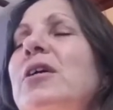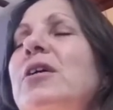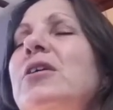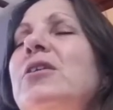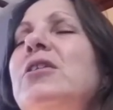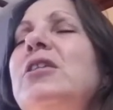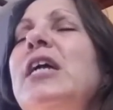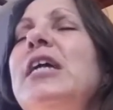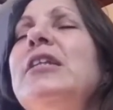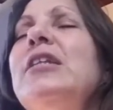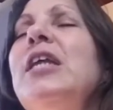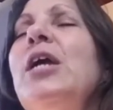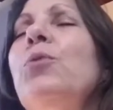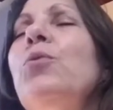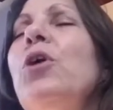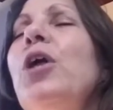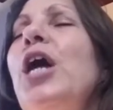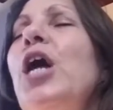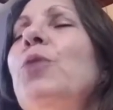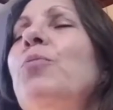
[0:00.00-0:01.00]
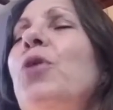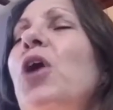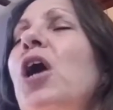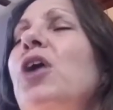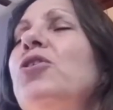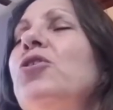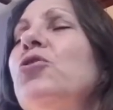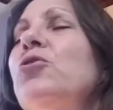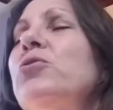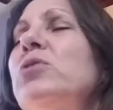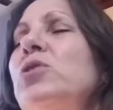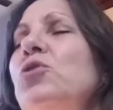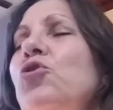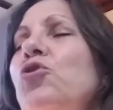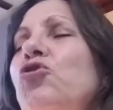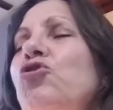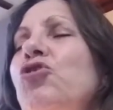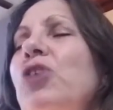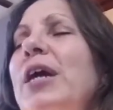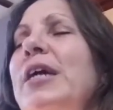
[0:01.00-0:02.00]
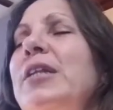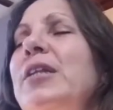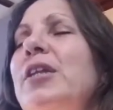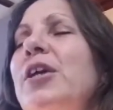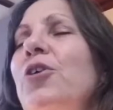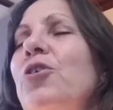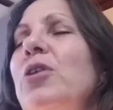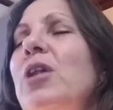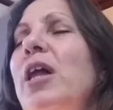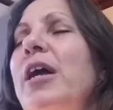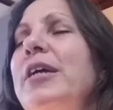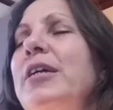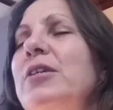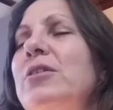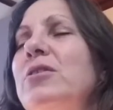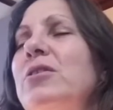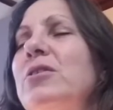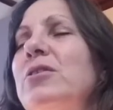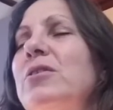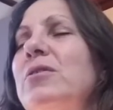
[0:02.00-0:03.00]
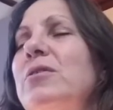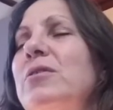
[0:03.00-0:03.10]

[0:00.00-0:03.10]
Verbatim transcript: Then they will help others to shine their light.